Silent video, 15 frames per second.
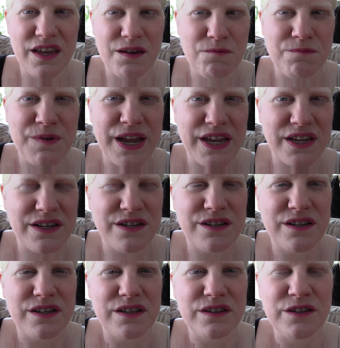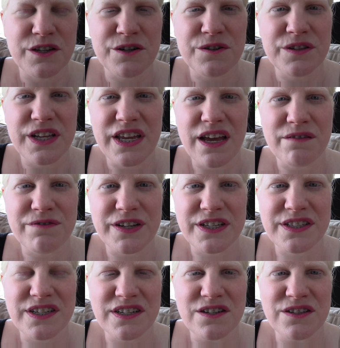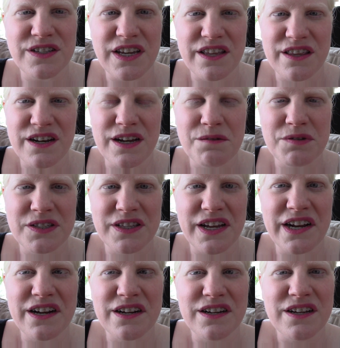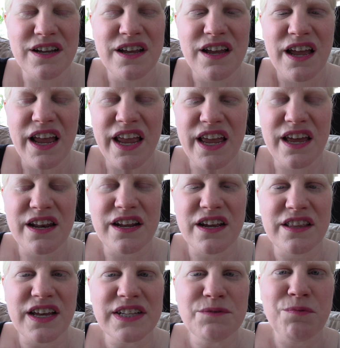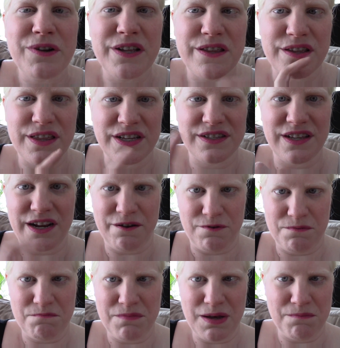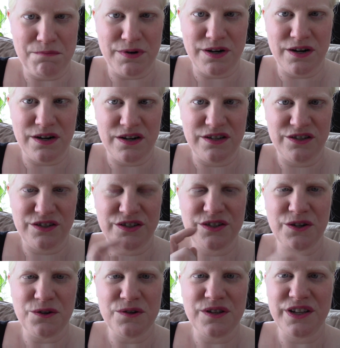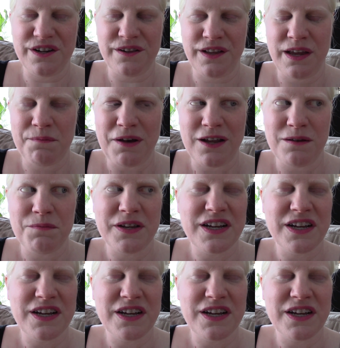it rained literally every single day that I was there. And that's one of the things that I remember so clearly about it,